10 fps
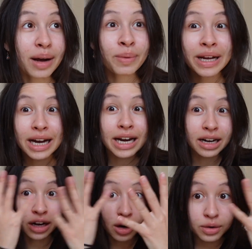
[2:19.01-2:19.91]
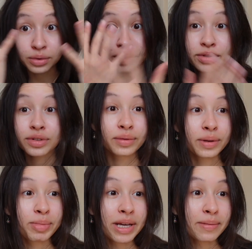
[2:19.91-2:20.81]
I went kind of ghost
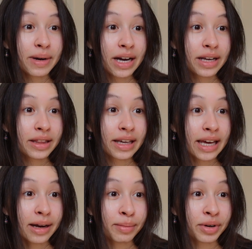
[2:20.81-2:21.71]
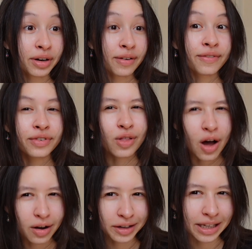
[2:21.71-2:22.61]
with being behind the camera
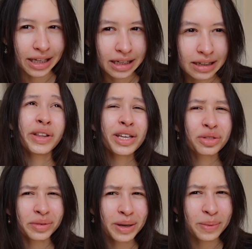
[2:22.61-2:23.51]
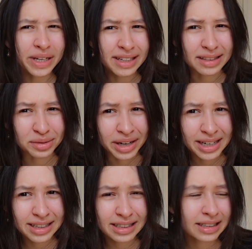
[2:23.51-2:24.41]
vlogging for like three weeks,
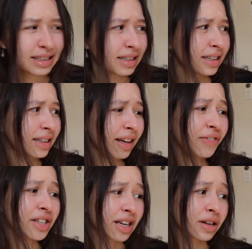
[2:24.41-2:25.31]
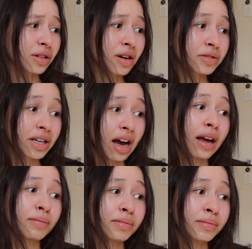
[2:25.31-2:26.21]
right? That feels like a long
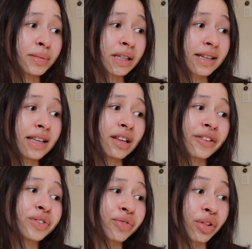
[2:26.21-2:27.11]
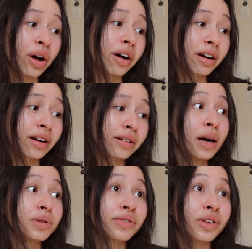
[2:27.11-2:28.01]
time because I love to vlog.
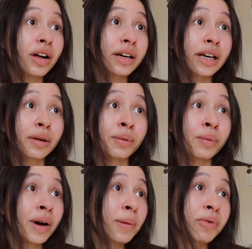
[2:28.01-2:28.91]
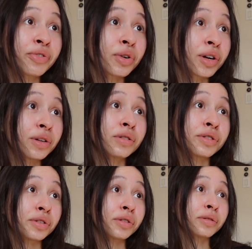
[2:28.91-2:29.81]
I was vlogging way before
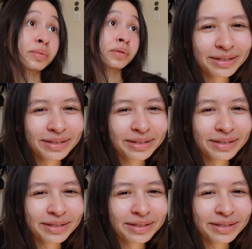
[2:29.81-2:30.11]
YouTube.